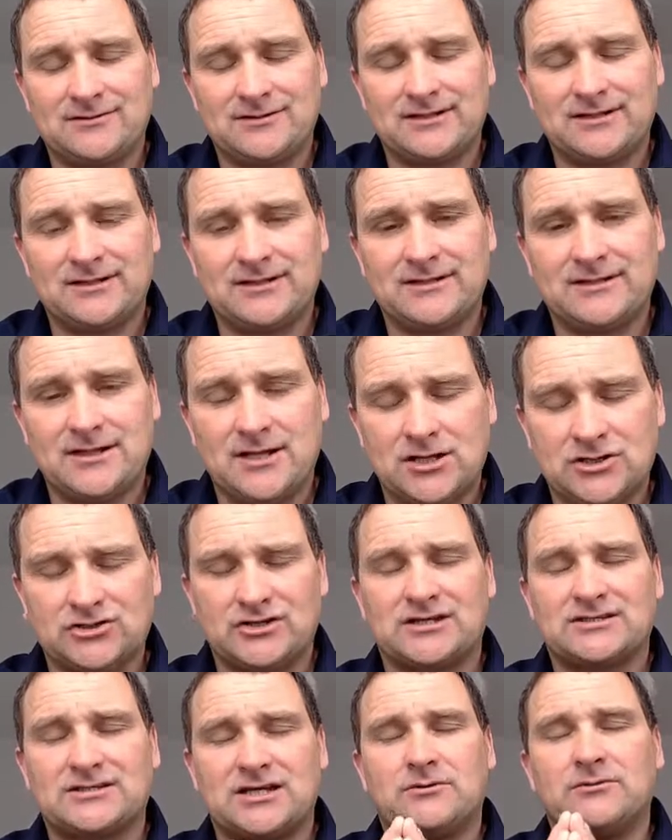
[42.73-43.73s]
Okay,
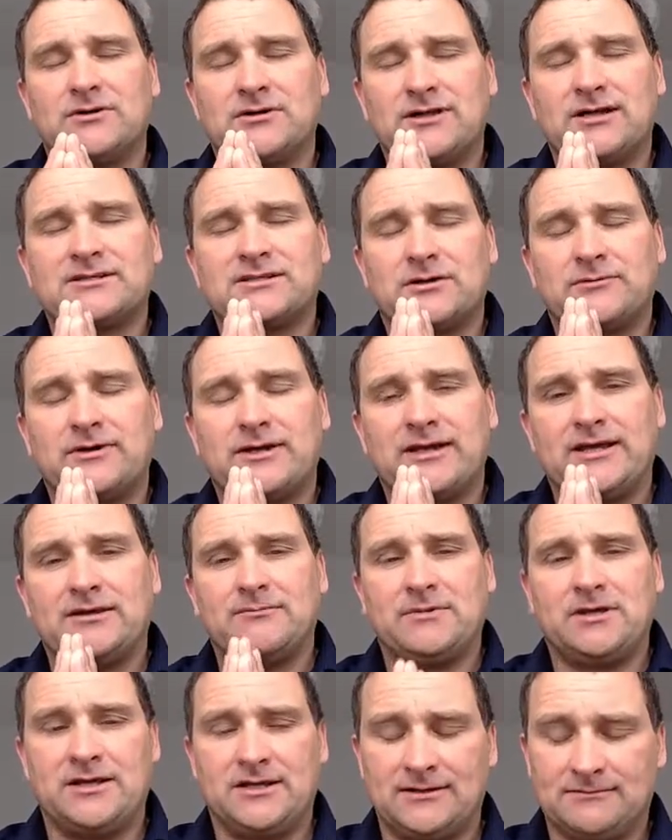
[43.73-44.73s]
so that's our
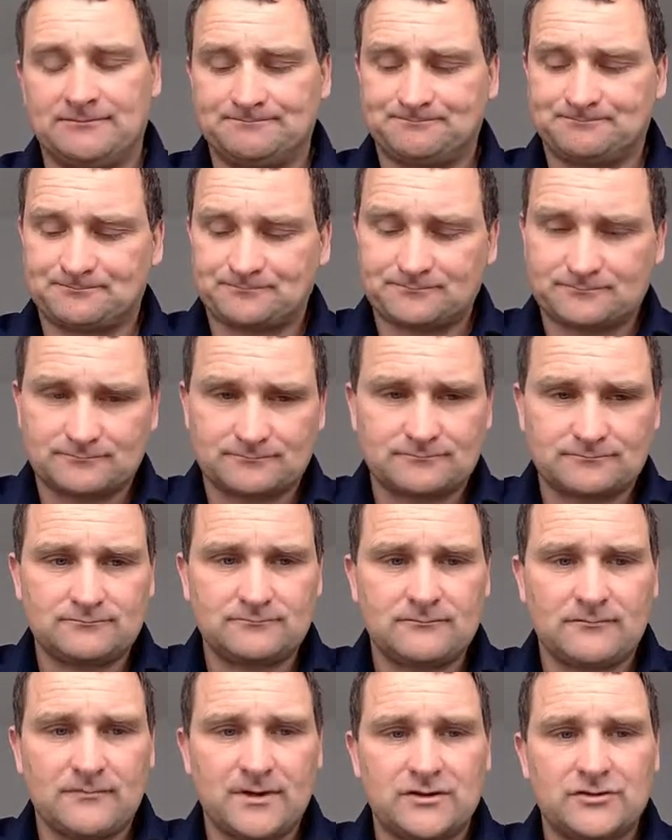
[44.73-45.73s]
aim here.
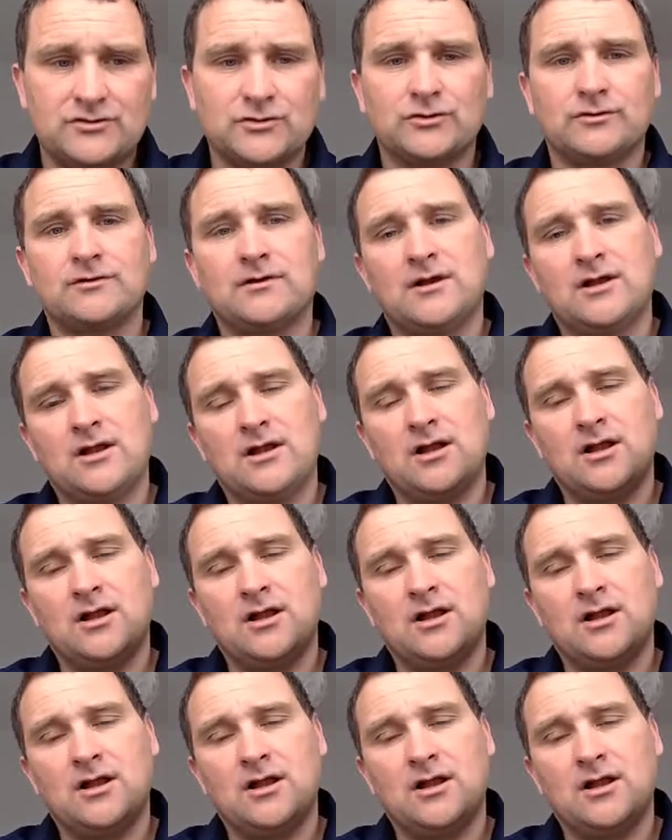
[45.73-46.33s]
So